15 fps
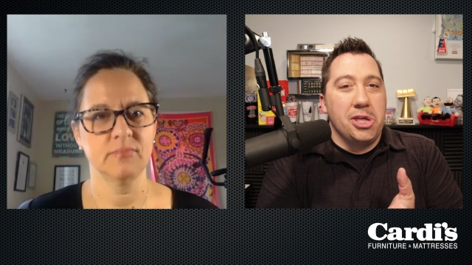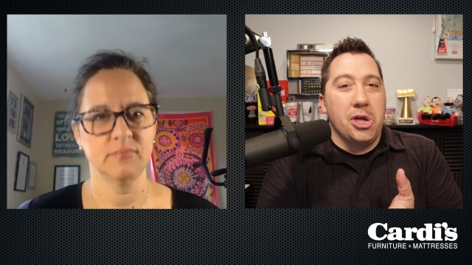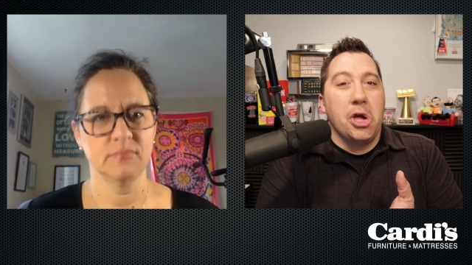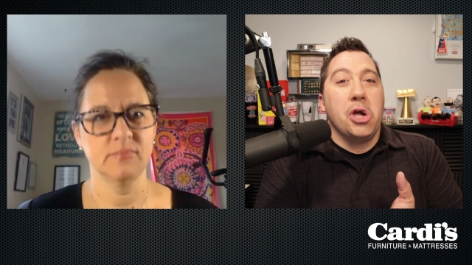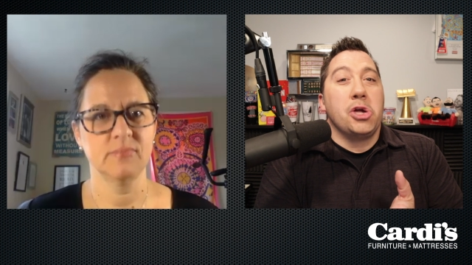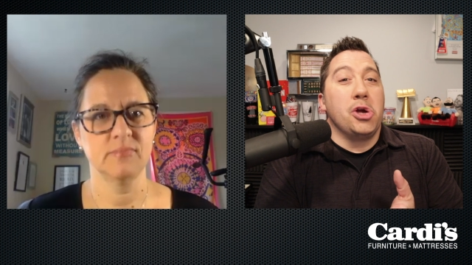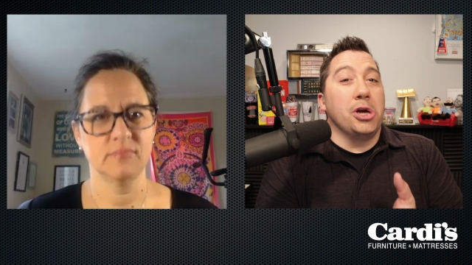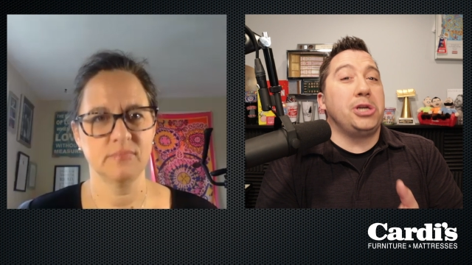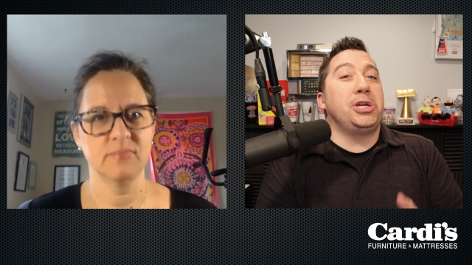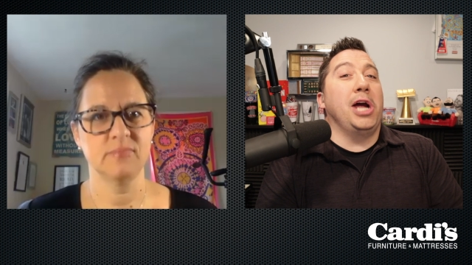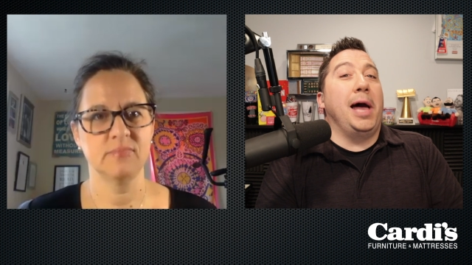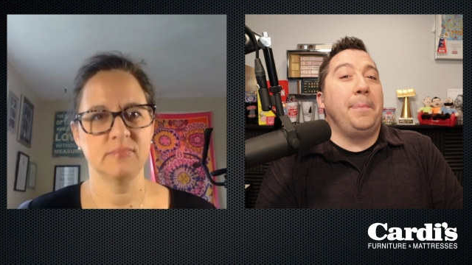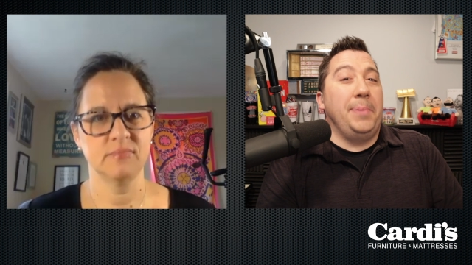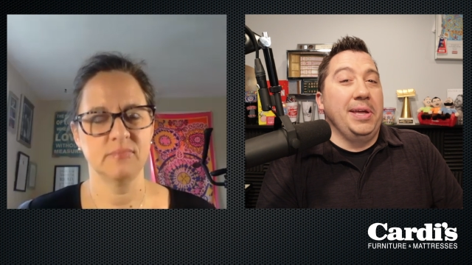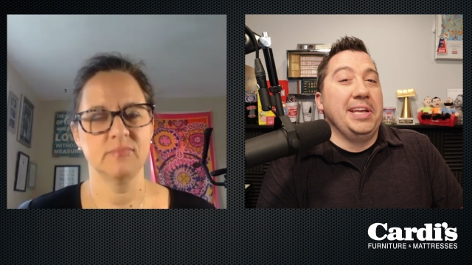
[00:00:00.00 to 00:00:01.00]
Speaker 1: you, your
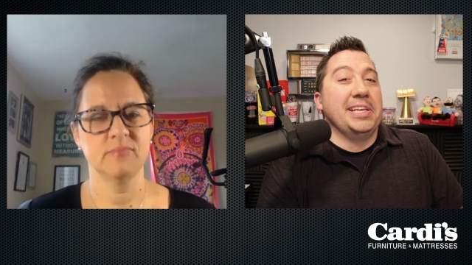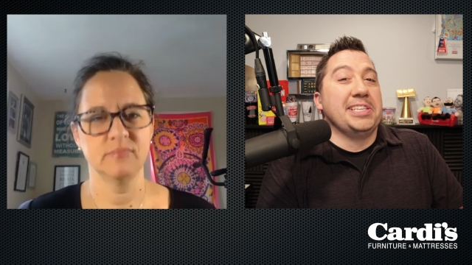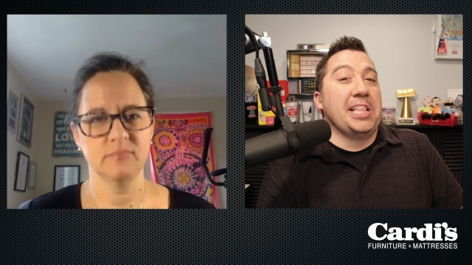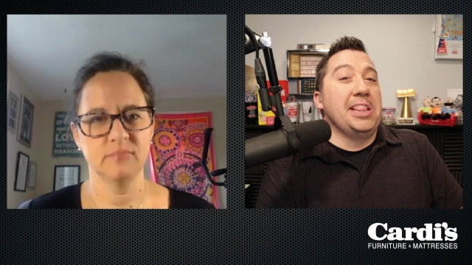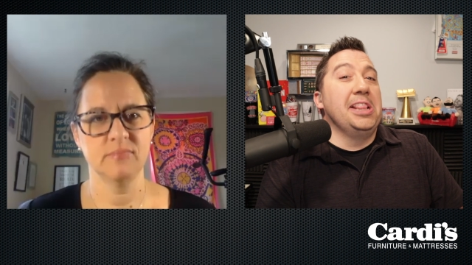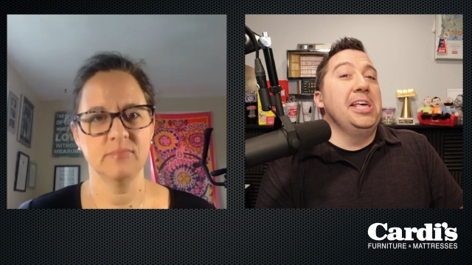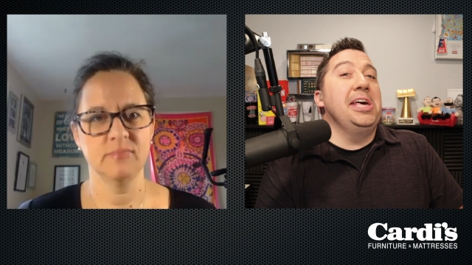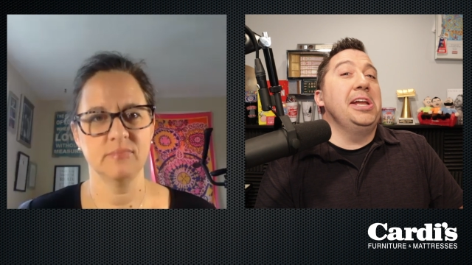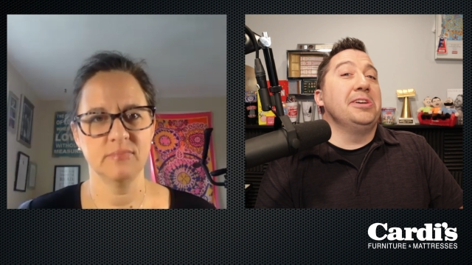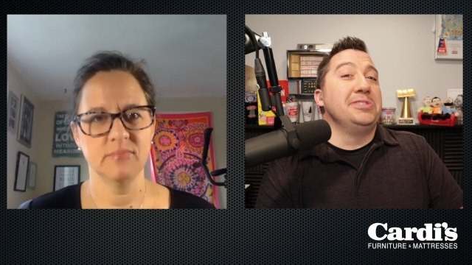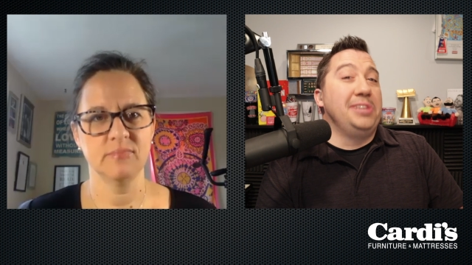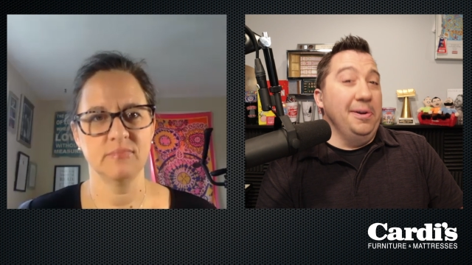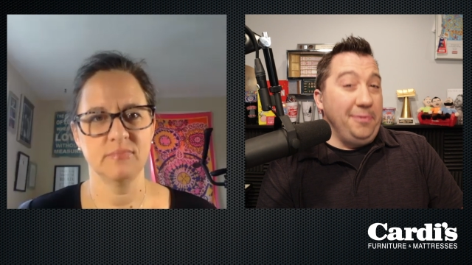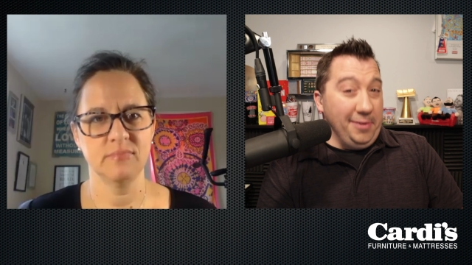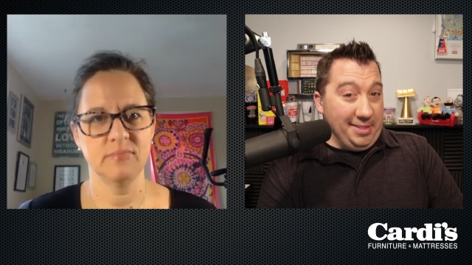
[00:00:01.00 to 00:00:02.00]
shopping is a
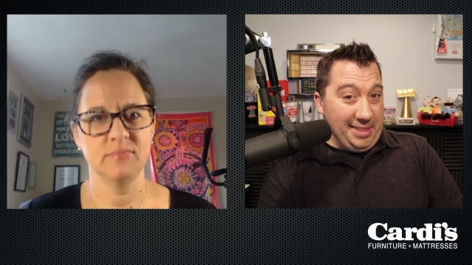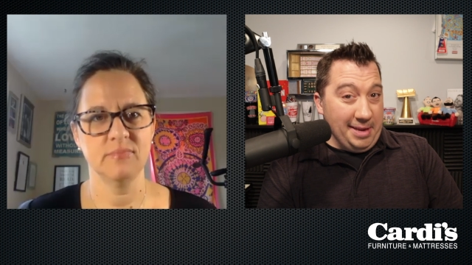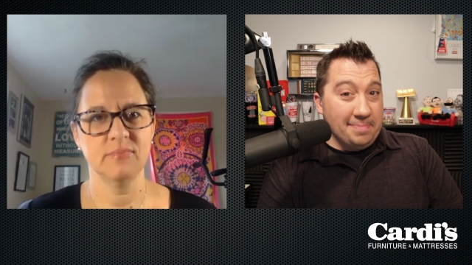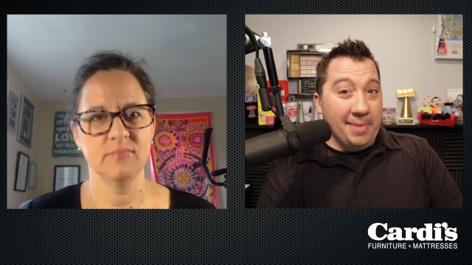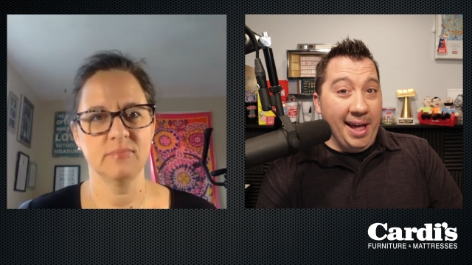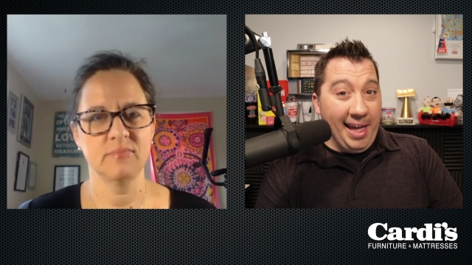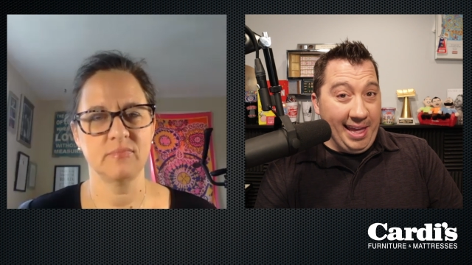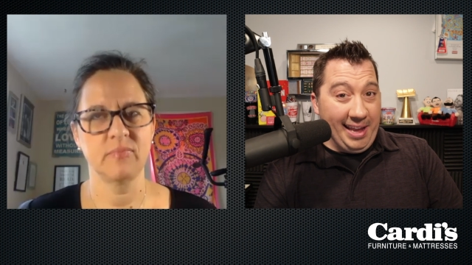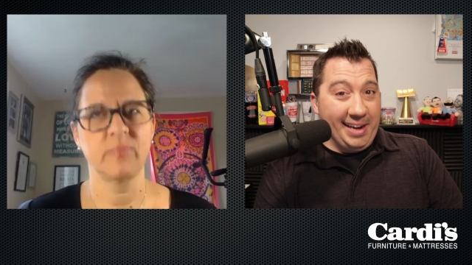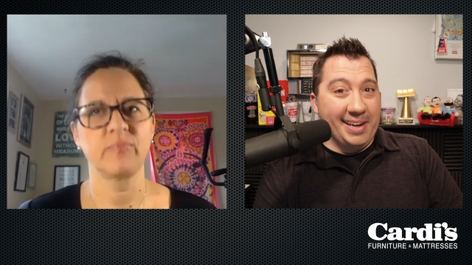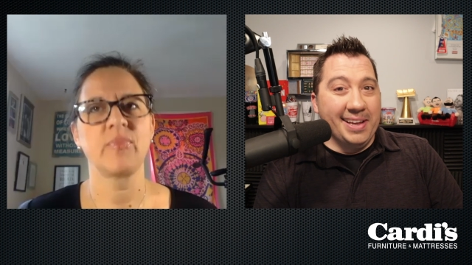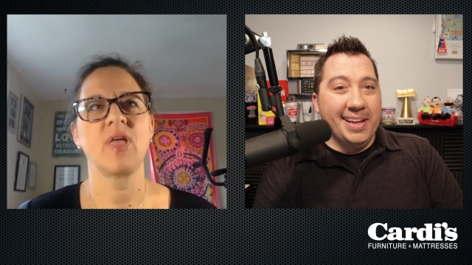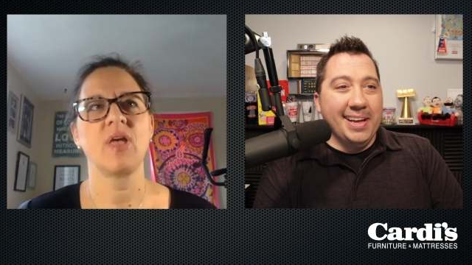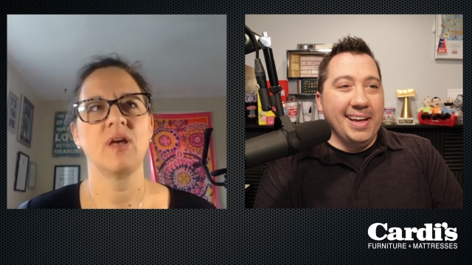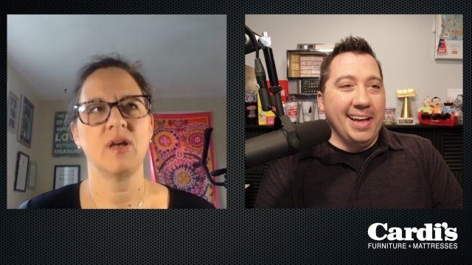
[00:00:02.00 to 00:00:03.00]
little different than
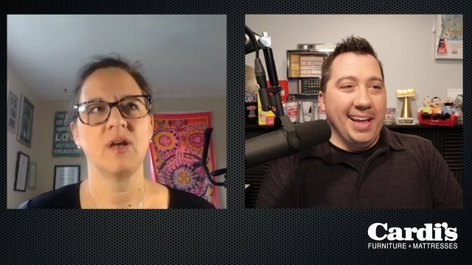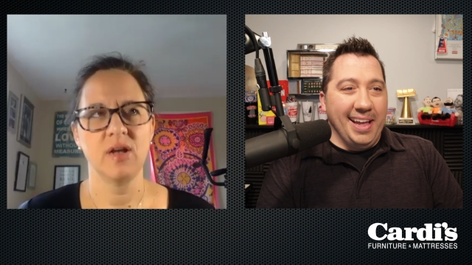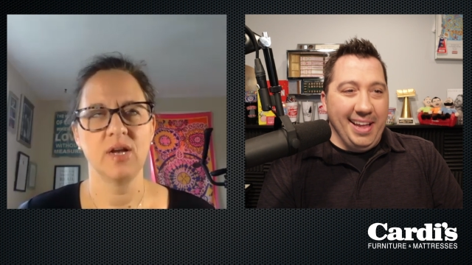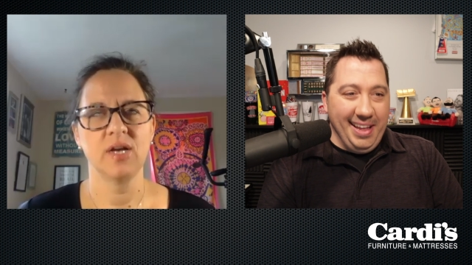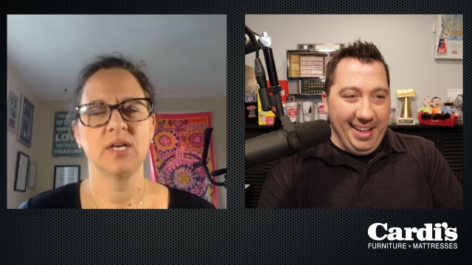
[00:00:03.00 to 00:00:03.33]
mine. Uh,